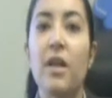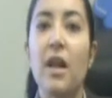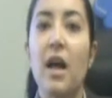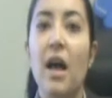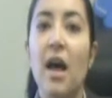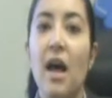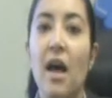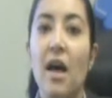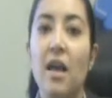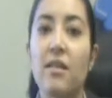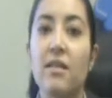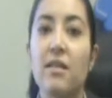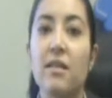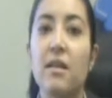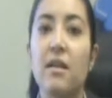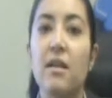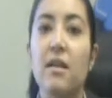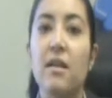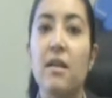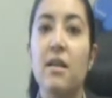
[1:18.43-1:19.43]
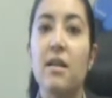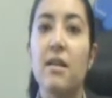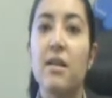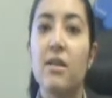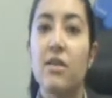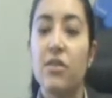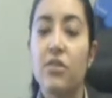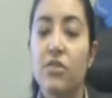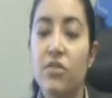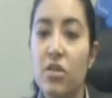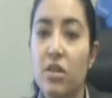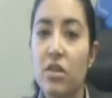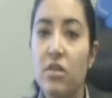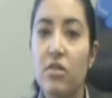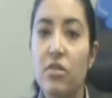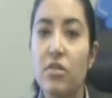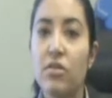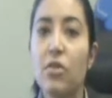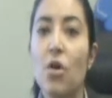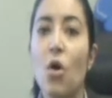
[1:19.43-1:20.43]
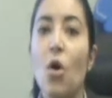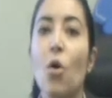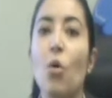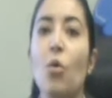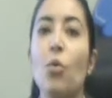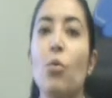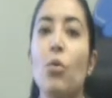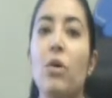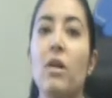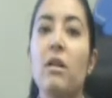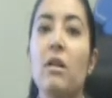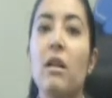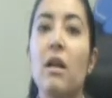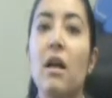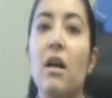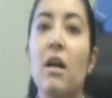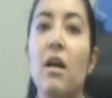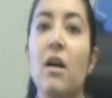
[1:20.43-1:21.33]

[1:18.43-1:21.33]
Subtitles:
that has little children will